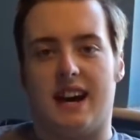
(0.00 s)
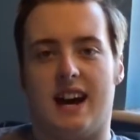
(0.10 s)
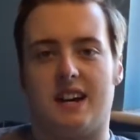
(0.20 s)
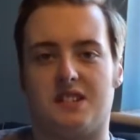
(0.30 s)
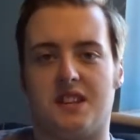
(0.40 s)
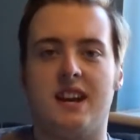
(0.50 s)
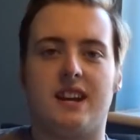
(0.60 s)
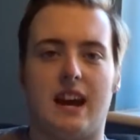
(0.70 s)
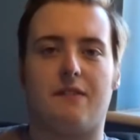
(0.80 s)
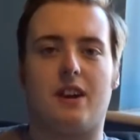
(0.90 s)
cast,
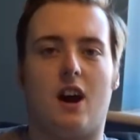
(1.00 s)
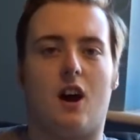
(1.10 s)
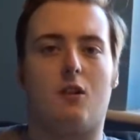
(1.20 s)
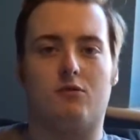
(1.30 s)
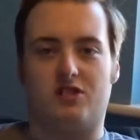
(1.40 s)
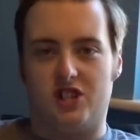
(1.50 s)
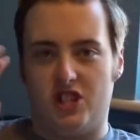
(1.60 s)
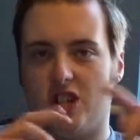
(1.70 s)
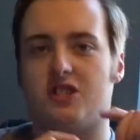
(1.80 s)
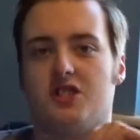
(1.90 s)
Kevin Hart was
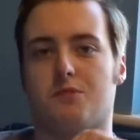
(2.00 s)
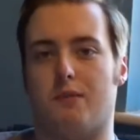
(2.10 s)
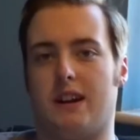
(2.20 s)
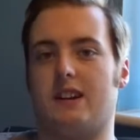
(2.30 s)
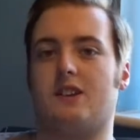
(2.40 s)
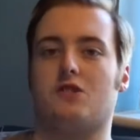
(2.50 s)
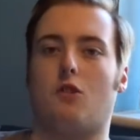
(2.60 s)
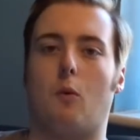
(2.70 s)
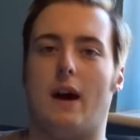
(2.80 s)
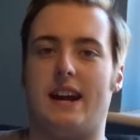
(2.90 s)
just as brilliant as
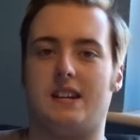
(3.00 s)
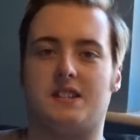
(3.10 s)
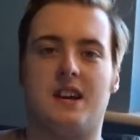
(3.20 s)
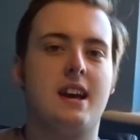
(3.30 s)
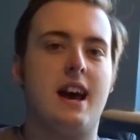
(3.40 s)
always,